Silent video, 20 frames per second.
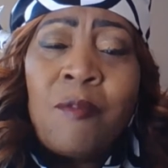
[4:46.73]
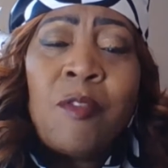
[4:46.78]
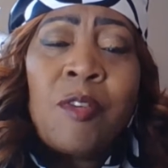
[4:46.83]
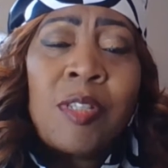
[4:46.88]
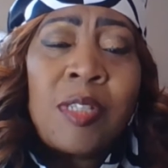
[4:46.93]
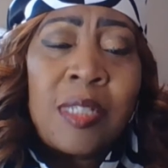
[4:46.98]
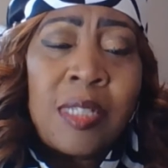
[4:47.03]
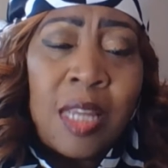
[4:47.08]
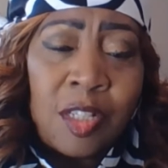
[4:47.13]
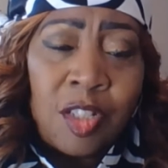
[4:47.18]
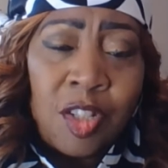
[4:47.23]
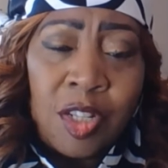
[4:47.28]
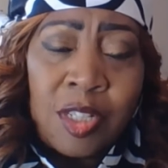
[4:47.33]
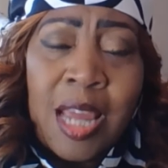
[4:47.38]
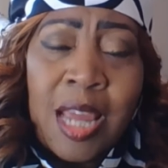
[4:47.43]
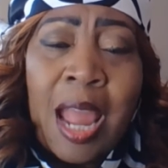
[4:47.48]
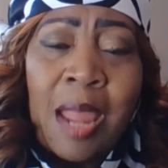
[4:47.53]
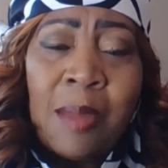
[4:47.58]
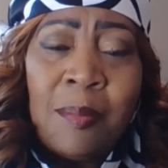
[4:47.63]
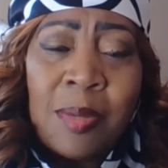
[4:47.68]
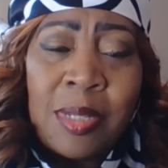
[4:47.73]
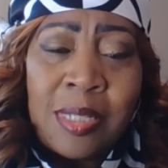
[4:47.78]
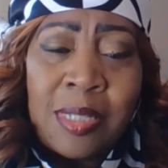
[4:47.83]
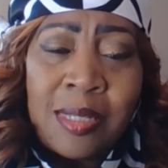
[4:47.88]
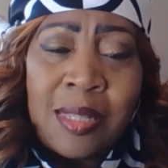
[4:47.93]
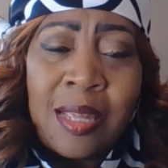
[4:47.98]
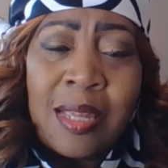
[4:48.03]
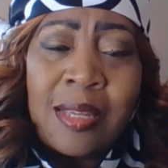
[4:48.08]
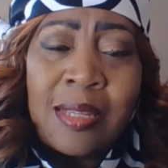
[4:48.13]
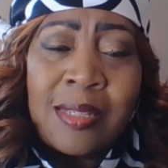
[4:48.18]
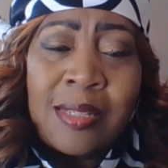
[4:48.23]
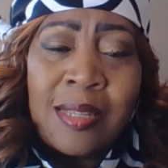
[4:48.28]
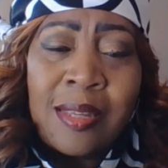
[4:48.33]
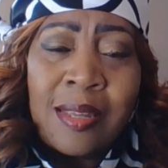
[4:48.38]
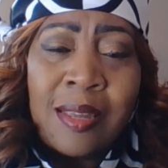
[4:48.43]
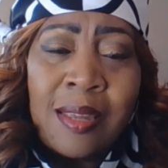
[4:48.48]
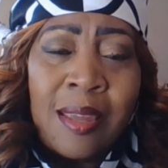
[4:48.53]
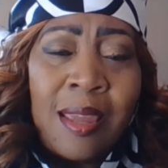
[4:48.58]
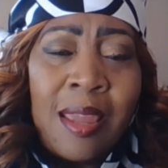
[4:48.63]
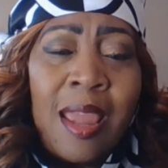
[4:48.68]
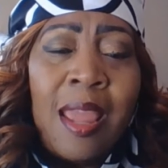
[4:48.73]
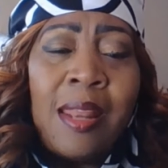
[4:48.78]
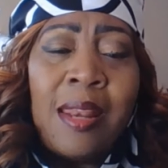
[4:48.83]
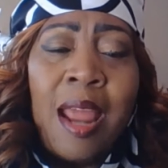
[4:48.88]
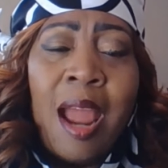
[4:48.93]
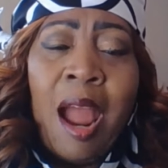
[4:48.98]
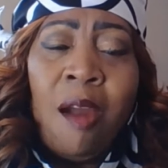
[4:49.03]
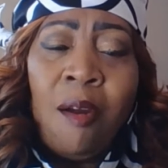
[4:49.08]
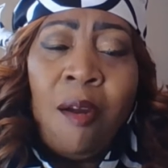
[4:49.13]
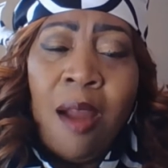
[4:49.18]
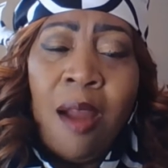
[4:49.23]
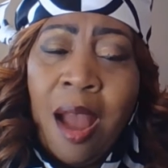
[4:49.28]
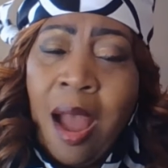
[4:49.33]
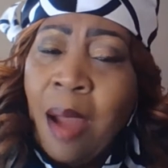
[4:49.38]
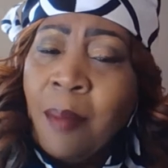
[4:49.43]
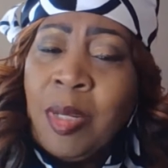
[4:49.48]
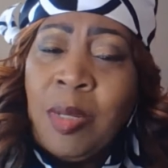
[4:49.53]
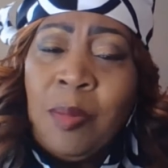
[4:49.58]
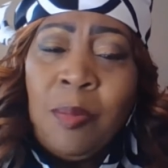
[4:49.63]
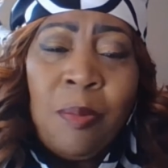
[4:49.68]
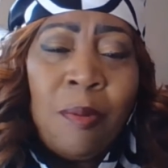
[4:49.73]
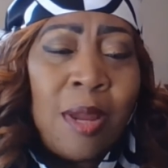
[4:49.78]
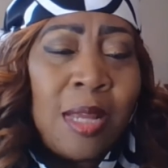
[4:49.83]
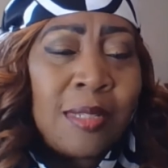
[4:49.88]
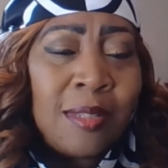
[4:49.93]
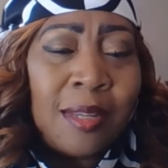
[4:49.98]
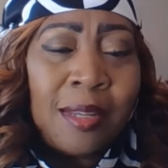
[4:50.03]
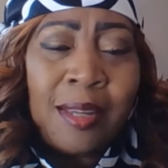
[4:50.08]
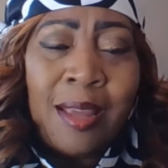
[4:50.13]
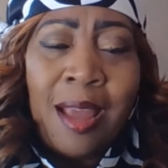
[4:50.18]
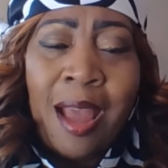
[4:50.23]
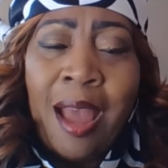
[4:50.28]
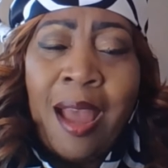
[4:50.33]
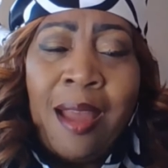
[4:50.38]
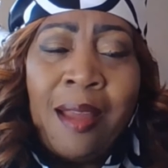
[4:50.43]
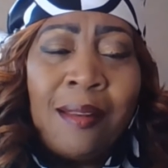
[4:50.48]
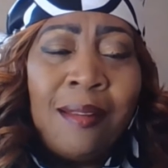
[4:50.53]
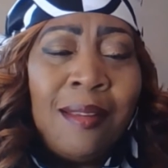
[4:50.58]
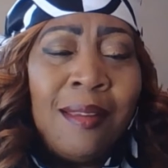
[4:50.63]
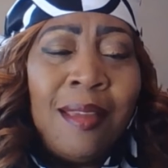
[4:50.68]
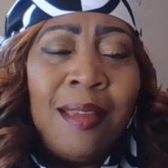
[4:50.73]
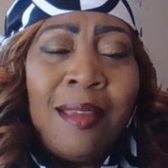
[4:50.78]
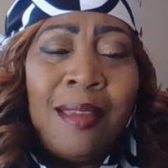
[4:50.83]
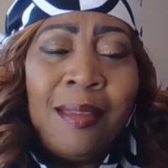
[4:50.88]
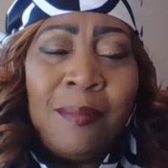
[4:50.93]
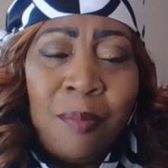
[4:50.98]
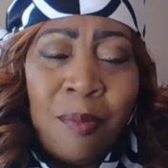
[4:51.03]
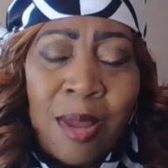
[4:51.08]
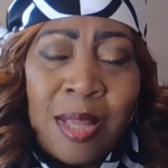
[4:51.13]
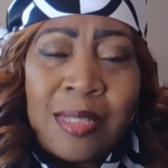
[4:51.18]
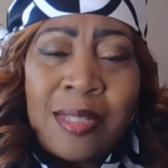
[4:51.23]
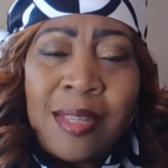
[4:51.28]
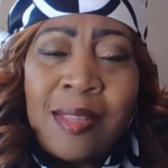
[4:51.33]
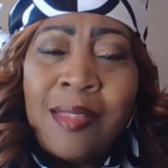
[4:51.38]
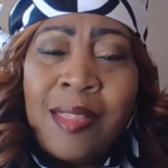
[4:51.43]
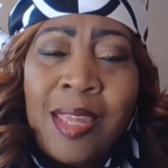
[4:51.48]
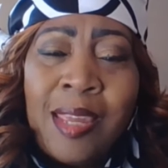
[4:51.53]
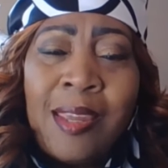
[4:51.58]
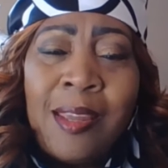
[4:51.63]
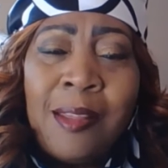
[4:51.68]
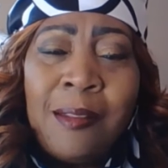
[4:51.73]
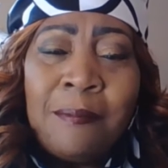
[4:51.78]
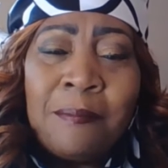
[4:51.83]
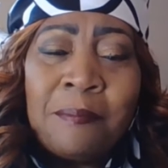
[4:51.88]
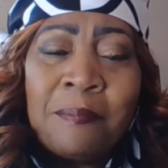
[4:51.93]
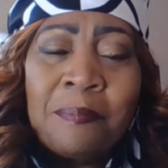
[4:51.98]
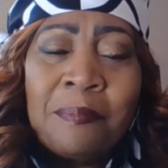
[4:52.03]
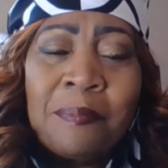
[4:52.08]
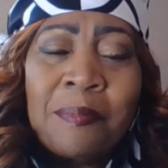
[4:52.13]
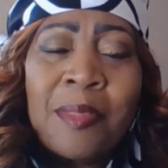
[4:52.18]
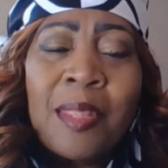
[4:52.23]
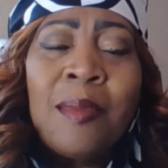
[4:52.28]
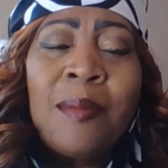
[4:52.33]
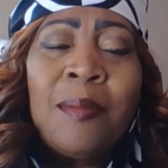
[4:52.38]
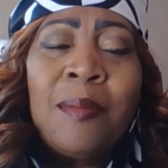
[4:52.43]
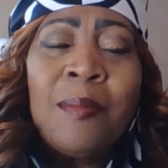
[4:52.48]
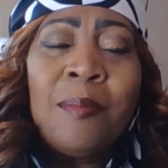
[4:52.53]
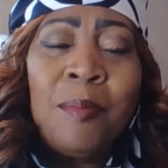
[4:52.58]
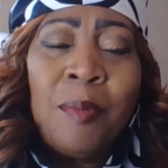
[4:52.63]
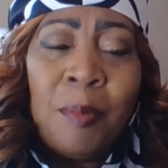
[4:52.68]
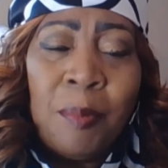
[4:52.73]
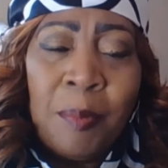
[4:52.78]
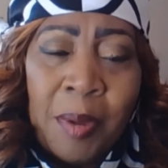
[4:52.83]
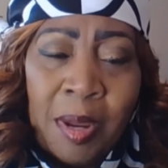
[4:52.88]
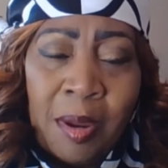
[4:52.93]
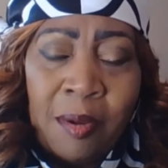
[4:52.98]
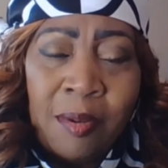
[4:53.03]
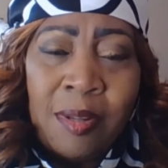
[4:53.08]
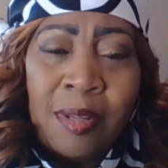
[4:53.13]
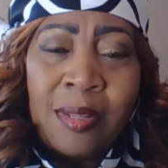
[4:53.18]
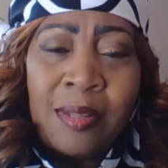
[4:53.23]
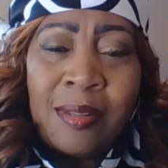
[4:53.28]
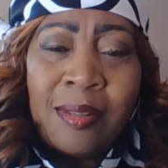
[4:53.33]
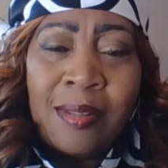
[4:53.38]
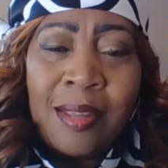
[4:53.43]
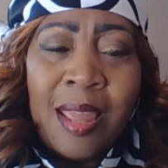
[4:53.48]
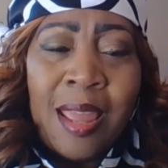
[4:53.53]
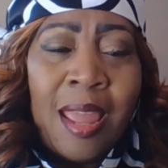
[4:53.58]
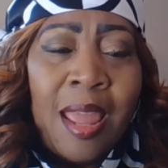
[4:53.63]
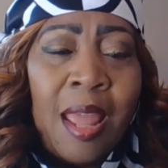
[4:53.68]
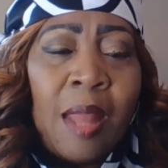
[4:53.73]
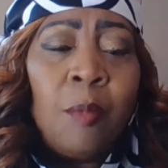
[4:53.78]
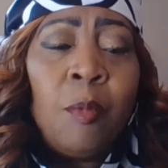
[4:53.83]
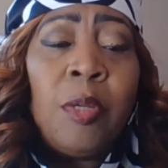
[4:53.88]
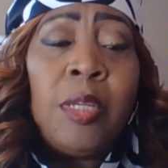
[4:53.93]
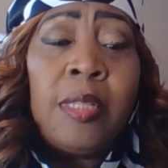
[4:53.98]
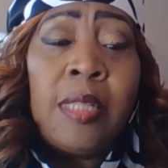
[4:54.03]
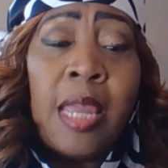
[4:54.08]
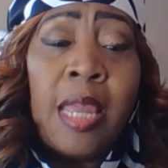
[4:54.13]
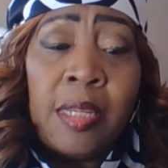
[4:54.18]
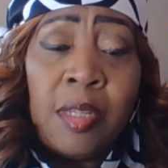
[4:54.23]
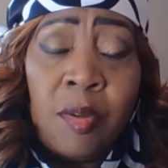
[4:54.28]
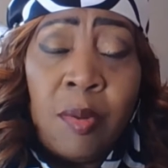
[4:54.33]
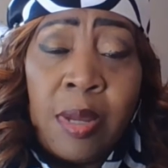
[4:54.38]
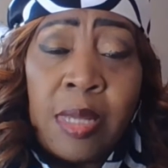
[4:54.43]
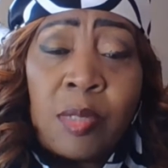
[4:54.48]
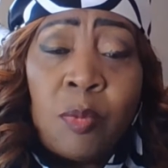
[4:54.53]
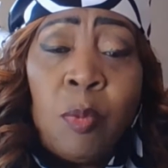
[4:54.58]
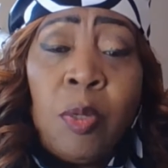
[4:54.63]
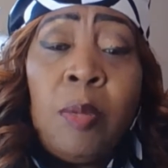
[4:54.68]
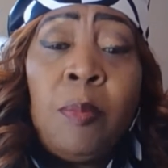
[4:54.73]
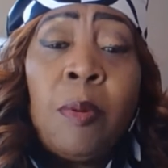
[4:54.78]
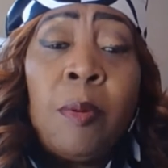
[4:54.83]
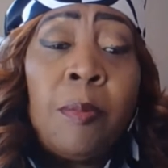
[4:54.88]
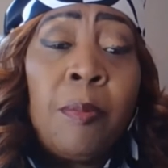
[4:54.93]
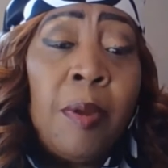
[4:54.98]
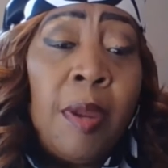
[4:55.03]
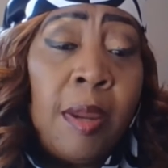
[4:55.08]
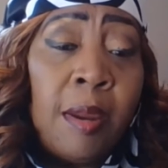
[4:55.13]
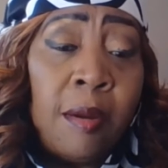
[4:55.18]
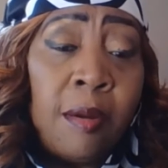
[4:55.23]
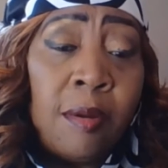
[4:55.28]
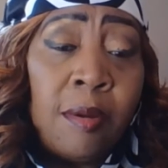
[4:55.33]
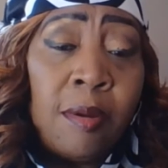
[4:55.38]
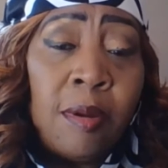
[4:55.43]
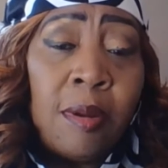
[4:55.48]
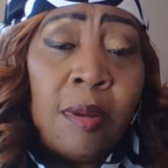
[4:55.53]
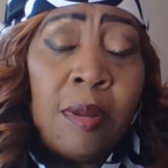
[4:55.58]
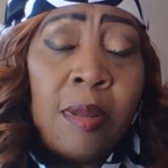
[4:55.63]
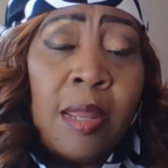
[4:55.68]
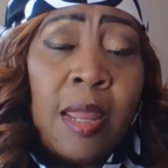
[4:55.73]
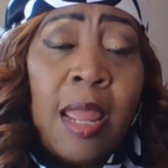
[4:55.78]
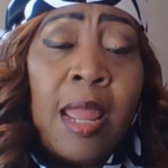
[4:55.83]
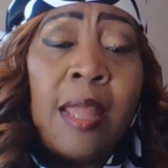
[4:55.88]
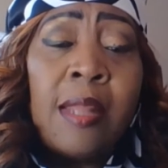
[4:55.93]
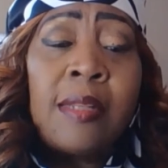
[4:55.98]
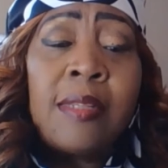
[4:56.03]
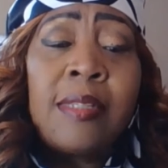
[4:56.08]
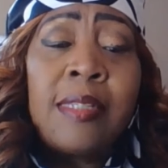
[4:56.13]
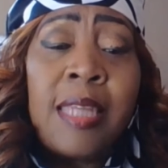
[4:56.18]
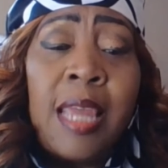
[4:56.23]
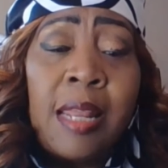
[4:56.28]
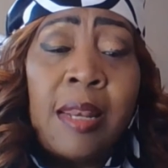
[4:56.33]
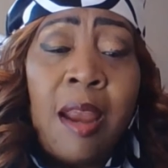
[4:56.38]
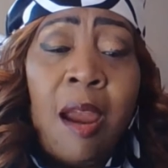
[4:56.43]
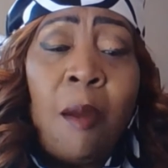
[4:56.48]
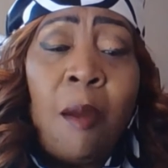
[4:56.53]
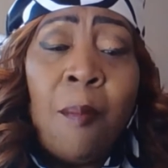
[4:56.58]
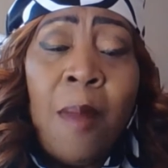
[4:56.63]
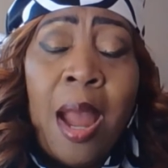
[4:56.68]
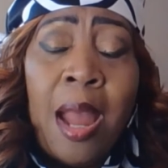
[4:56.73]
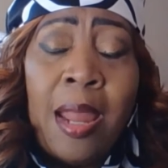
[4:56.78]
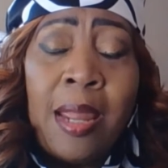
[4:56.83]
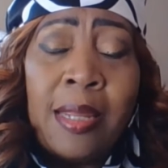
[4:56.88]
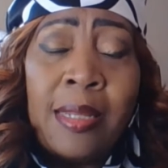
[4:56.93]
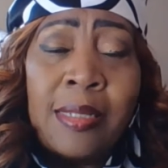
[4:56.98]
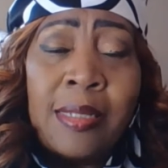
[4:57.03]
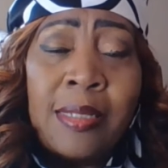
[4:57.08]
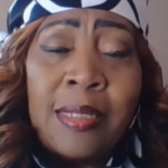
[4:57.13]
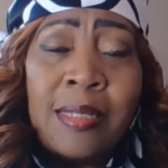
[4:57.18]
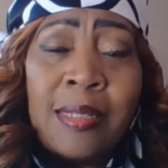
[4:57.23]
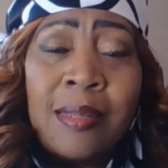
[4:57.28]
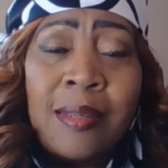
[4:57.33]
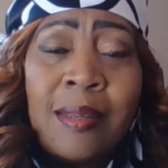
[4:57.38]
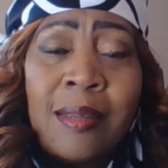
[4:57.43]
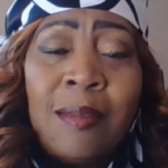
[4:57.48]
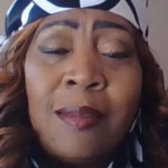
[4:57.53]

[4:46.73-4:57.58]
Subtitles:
for such a time as this. And our omnipresent God, present then, prepared it. And we thank you as we prepare and set our minds